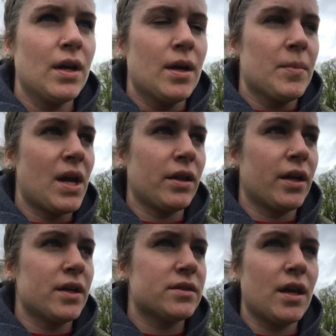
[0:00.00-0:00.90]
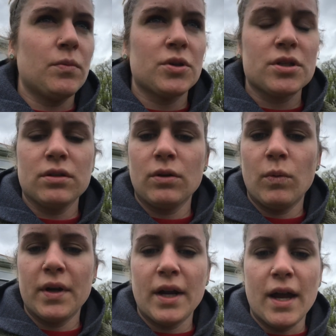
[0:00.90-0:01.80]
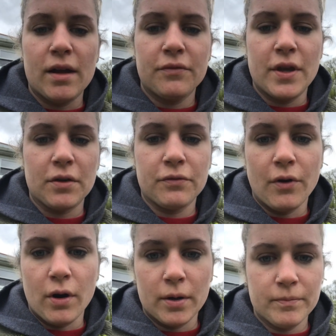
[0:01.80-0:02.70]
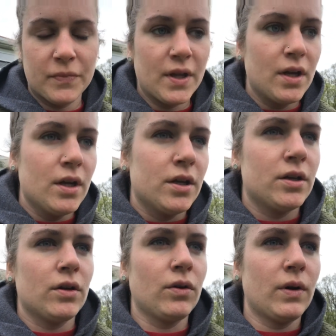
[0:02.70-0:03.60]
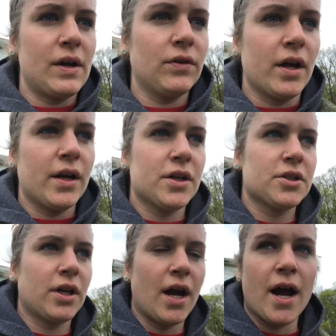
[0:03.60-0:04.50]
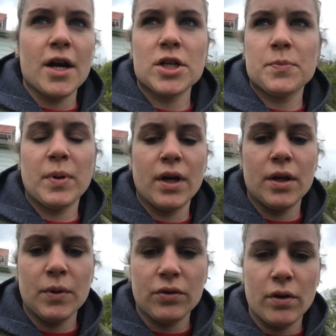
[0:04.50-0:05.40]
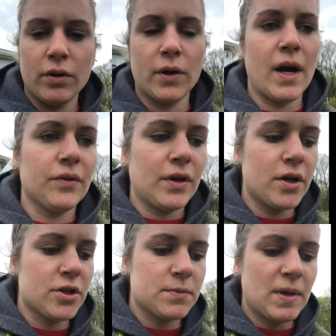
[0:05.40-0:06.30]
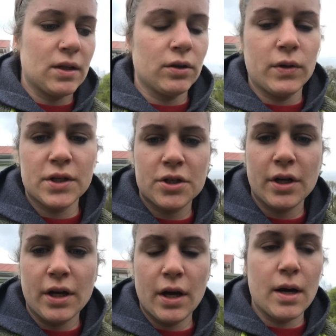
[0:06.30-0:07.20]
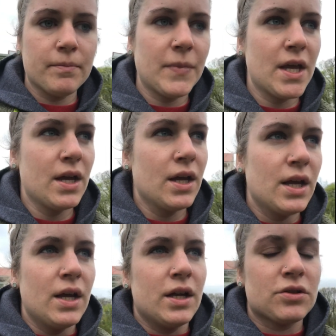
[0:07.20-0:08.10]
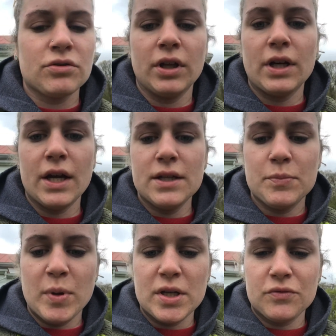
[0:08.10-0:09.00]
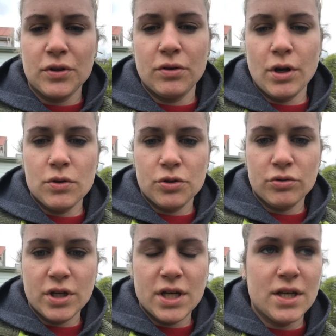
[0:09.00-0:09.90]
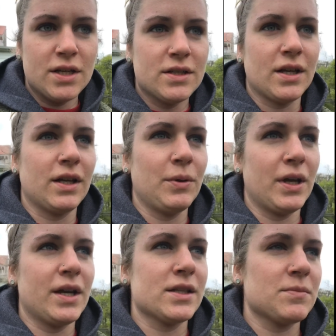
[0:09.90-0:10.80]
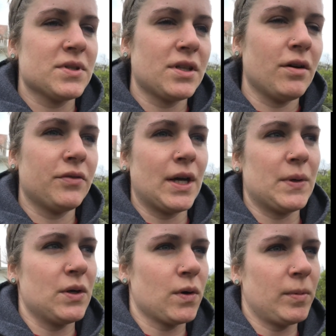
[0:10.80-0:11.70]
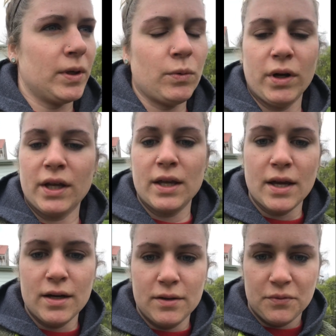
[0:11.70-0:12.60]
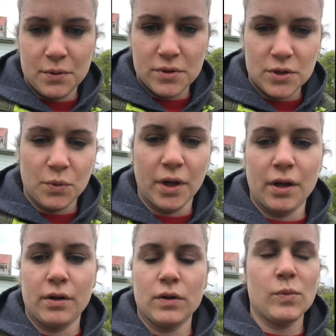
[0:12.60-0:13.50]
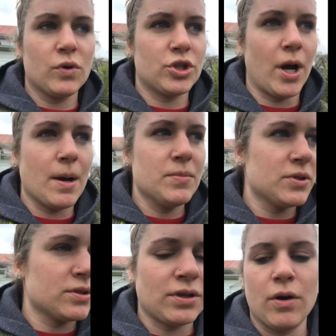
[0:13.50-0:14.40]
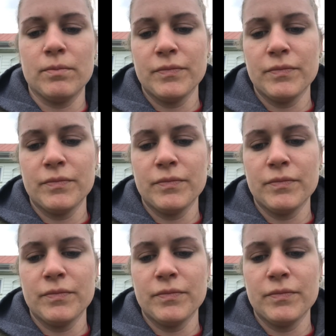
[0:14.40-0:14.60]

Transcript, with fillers: yeah, like I said, we're just a little one and a half acre farm you know, don't have a lot of extra cash, but we throw a little out there just to make a little extra income. It's really nice, pays for the groceries, and we can get some stuff that we normally wouldn't get if we were just working our normal jobs. So,